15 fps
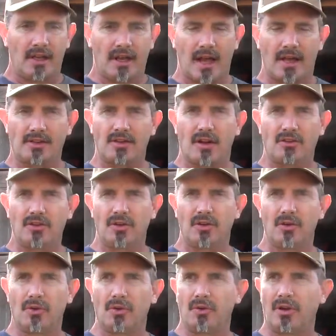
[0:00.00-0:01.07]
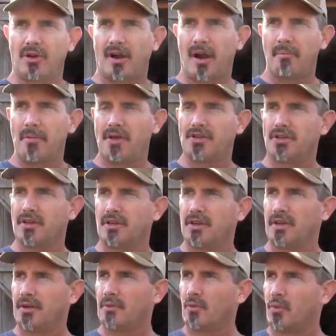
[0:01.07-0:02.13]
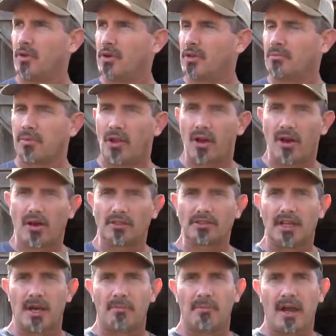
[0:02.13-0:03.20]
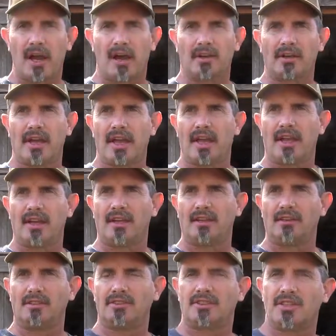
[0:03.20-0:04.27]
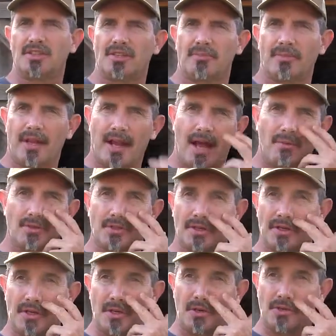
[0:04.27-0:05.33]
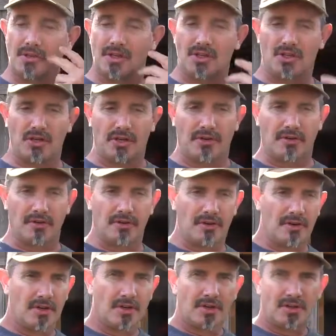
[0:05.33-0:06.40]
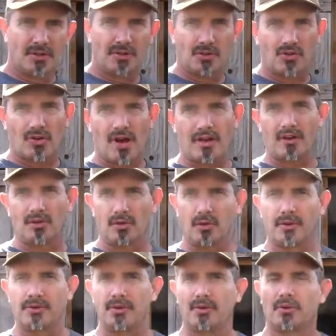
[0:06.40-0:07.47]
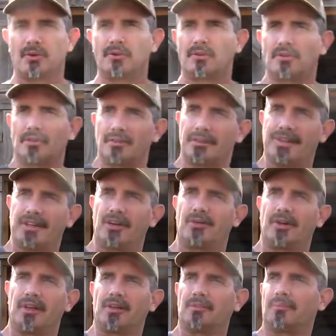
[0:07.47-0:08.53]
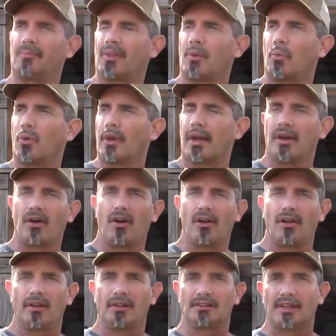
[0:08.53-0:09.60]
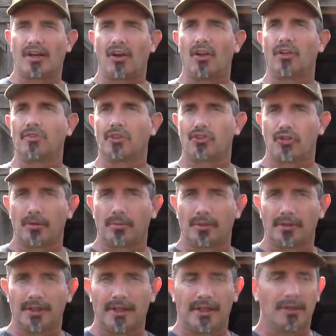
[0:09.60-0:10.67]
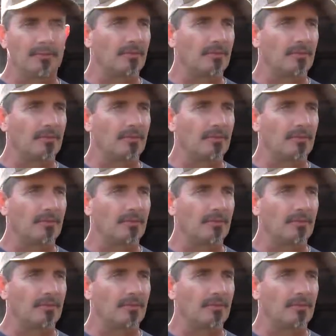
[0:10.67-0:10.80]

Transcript: I mentioned in one of the blogs about a system that I was going to use this year to try to lure deer in. And what I call it the Triple D.